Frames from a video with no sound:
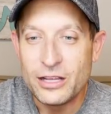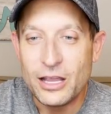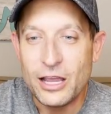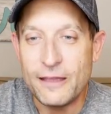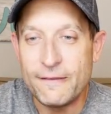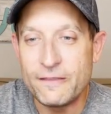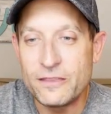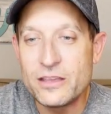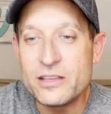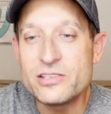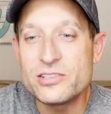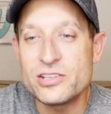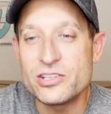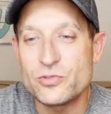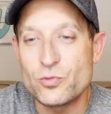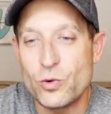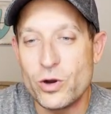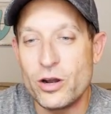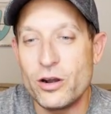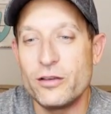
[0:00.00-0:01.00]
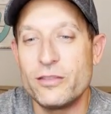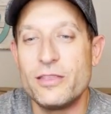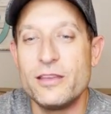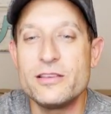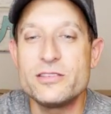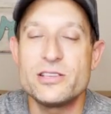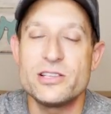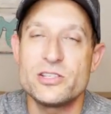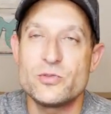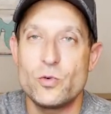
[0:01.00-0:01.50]
And this is where
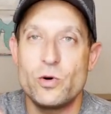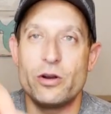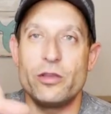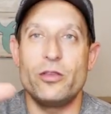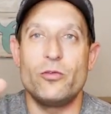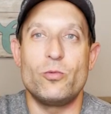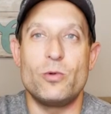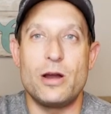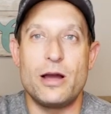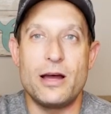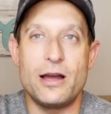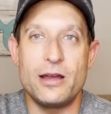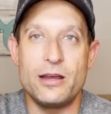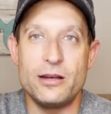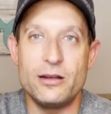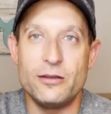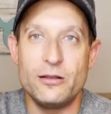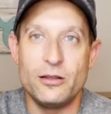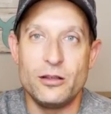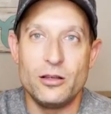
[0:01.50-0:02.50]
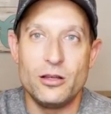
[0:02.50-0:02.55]
the ride